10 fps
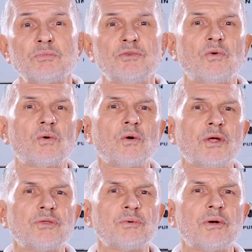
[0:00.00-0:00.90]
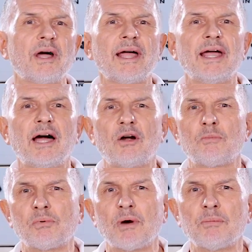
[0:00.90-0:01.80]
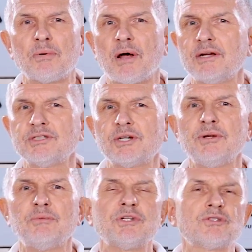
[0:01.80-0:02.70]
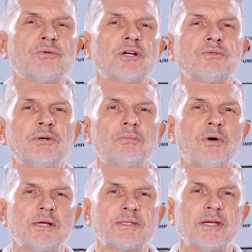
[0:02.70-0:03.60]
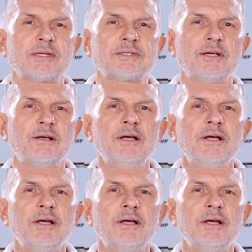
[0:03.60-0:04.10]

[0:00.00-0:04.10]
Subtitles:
before going through our proprietary restructuring process.